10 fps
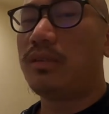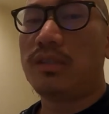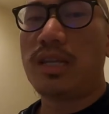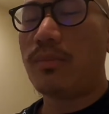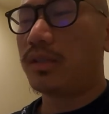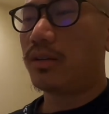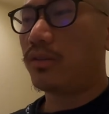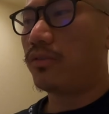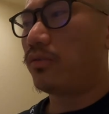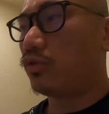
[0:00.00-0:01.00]
see
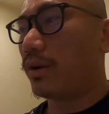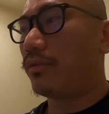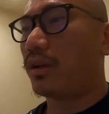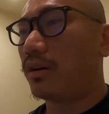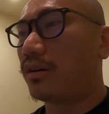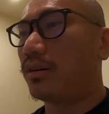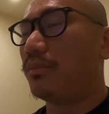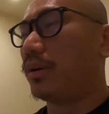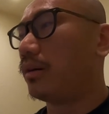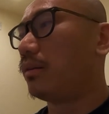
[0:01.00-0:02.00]
myself driving that car,
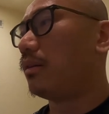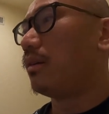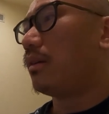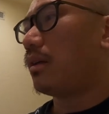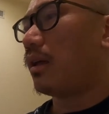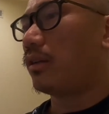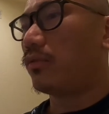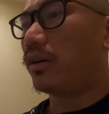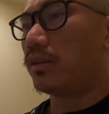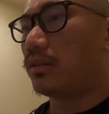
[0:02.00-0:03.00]
but as
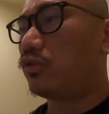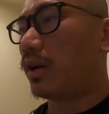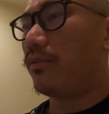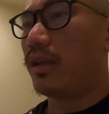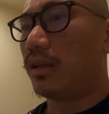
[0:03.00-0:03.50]
far as driving